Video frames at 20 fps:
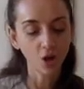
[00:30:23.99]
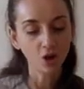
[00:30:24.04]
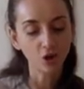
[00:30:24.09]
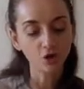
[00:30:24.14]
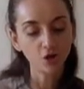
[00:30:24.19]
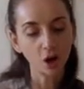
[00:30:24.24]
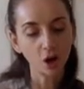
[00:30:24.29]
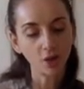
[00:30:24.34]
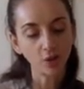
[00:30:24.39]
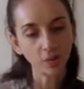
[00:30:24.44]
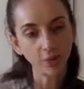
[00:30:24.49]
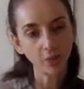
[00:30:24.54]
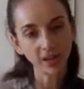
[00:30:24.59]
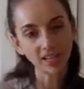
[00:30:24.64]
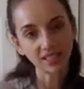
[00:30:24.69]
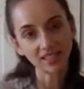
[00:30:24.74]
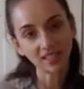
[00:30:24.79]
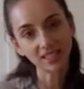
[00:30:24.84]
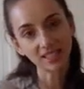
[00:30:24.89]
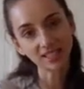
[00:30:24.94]
Draw the weight
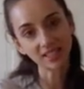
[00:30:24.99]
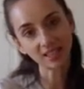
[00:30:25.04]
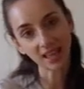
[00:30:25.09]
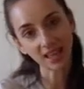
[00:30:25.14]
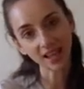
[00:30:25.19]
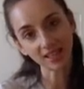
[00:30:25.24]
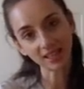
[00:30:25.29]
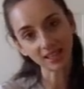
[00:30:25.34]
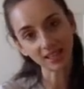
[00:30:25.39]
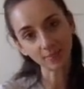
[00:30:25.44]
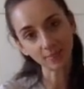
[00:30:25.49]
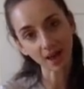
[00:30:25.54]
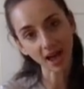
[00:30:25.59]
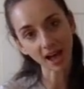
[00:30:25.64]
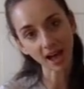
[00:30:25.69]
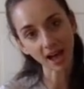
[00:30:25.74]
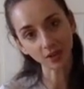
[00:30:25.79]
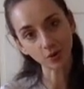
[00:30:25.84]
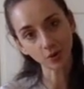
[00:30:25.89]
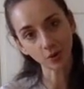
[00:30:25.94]
slightly
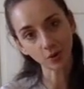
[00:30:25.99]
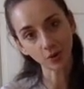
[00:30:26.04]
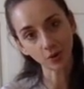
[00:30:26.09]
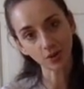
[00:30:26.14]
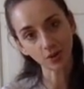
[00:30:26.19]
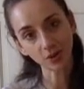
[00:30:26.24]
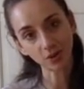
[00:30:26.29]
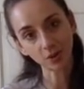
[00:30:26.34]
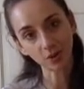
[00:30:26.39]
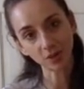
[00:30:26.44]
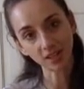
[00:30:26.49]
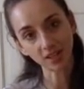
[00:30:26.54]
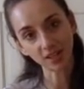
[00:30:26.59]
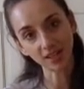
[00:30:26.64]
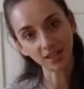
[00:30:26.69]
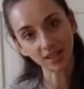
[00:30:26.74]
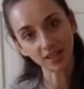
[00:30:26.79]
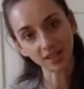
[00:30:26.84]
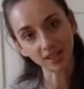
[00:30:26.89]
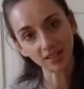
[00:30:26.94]
back towards your
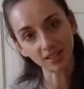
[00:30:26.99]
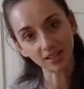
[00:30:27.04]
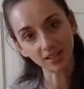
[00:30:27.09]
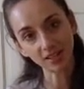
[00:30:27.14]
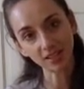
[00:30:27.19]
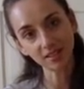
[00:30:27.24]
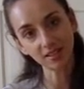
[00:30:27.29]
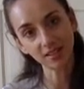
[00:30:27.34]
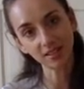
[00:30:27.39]
heels.